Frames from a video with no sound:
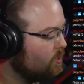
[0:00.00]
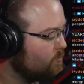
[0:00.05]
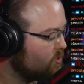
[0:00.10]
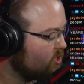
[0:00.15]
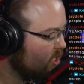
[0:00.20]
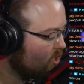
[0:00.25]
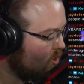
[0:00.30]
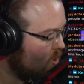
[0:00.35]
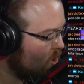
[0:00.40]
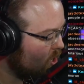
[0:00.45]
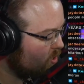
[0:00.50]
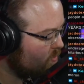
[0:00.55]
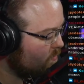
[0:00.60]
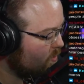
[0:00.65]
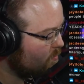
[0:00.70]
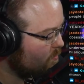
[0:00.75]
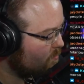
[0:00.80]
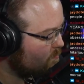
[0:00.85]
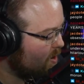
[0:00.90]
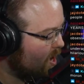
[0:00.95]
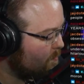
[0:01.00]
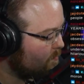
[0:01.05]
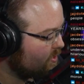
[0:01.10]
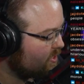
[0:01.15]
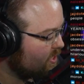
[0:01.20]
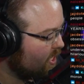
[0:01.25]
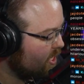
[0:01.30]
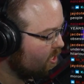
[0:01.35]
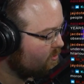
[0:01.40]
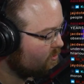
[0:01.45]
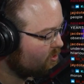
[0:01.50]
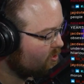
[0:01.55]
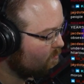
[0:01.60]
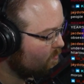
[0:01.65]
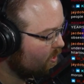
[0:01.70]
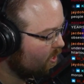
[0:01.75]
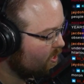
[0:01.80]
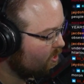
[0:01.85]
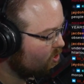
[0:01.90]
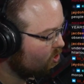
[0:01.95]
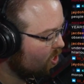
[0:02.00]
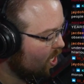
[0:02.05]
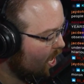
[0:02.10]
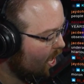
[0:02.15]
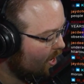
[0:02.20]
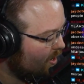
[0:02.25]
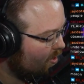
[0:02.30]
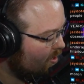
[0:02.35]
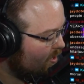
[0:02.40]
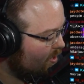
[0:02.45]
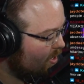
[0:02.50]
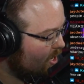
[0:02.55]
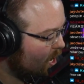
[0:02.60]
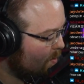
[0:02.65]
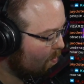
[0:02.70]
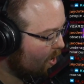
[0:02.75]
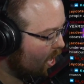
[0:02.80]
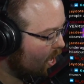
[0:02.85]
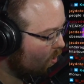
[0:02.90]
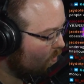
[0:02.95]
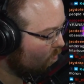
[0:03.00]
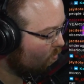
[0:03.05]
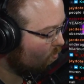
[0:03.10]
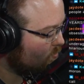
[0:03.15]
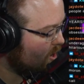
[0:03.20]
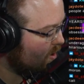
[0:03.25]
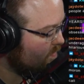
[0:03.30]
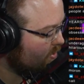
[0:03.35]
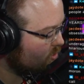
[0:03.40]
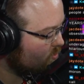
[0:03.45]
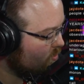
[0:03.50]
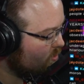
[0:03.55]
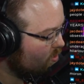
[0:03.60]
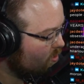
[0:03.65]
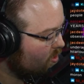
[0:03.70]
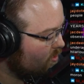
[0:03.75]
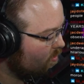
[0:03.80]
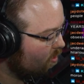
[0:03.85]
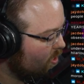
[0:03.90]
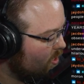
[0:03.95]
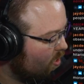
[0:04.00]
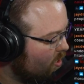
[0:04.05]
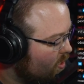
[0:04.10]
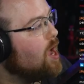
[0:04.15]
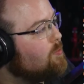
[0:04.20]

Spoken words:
He was like arguing with Papa Sage or somebody in chat about how gravity is only a theory.